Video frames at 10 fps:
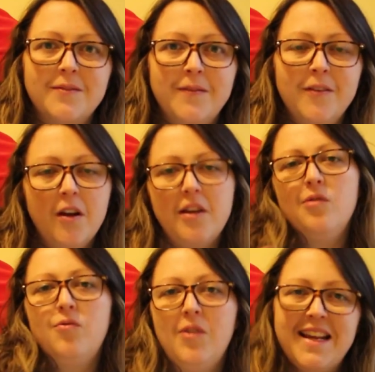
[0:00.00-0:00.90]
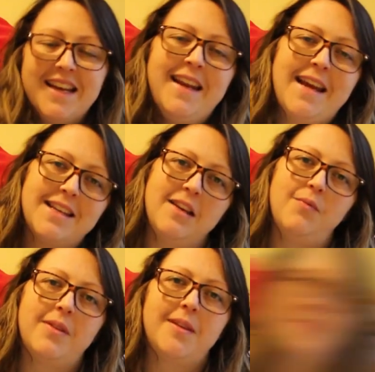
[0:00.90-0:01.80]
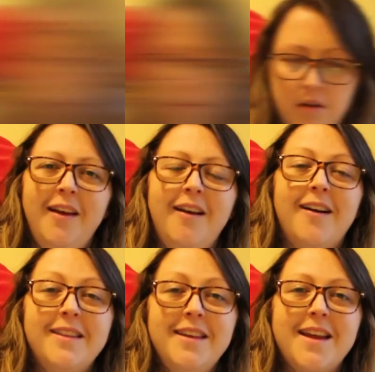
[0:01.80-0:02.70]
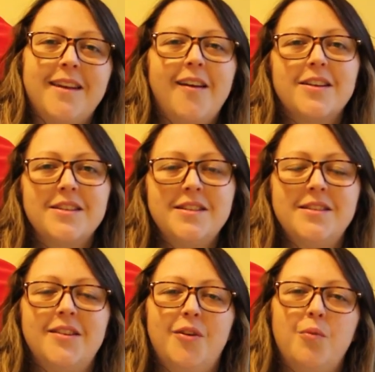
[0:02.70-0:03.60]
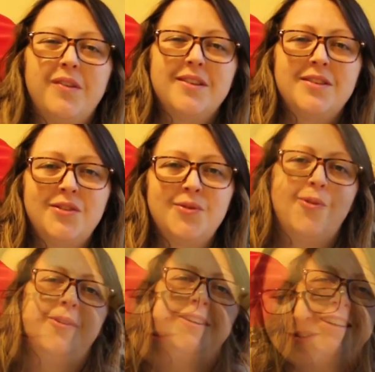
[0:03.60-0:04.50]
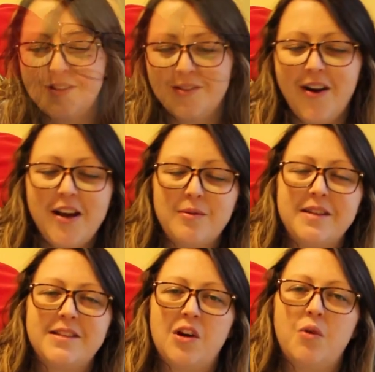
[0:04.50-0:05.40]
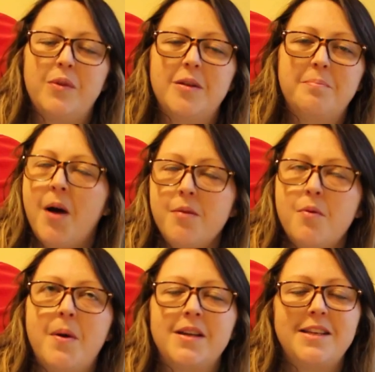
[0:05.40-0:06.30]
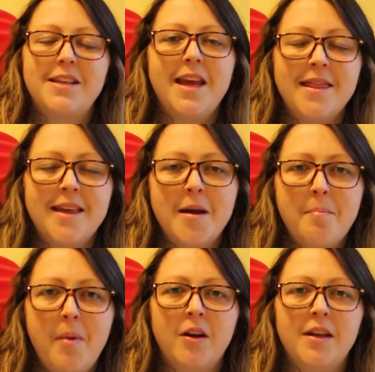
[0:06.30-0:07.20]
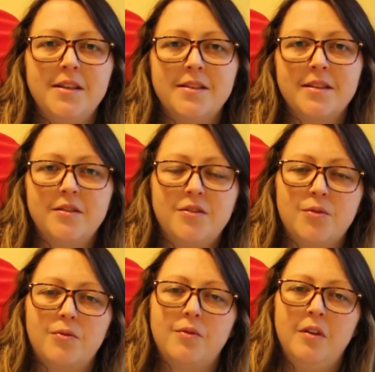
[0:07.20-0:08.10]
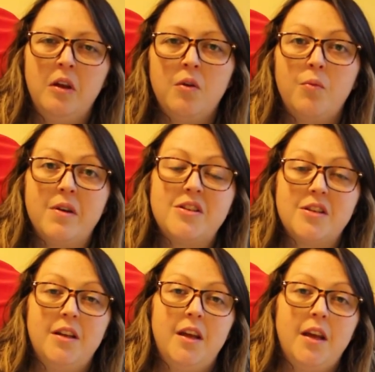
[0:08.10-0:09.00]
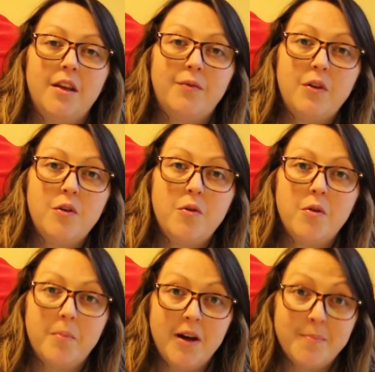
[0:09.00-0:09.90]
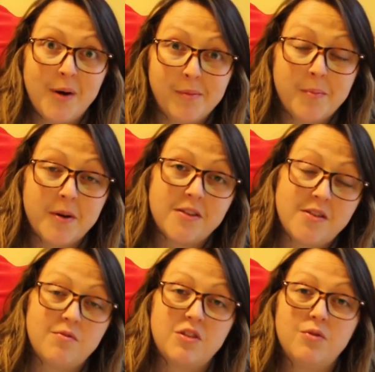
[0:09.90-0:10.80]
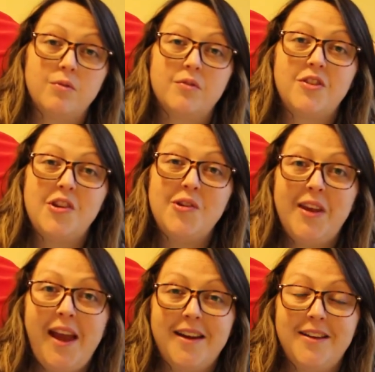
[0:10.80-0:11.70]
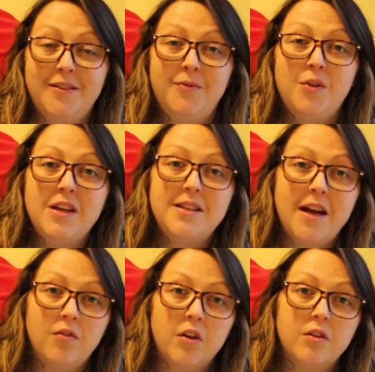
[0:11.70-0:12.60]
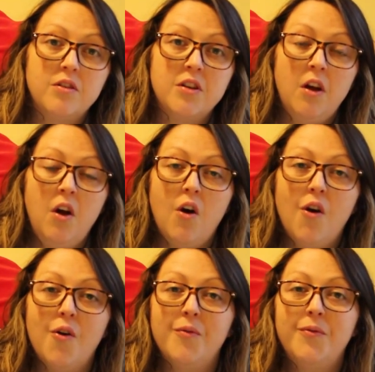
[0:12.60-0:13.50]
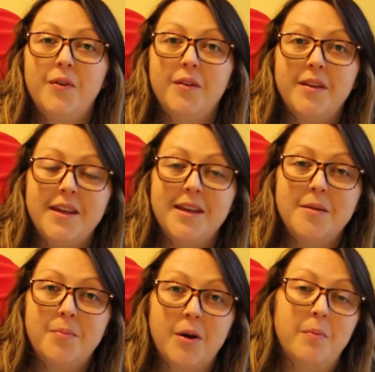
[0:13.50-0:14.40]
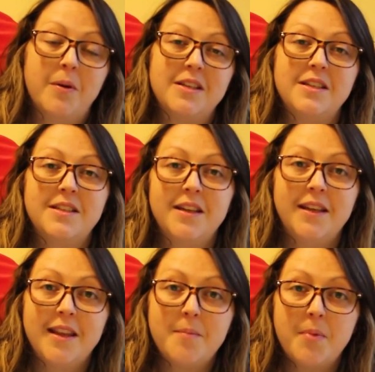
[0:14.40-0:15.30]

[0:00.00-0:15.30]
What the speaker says: feel like you're really connecting with them. I then like to start with a song. So I always start with the Bible Buddies in Their Buggies song, which if you buy Bible Buds, the resource, you get a free download of the Bible Buddies in Their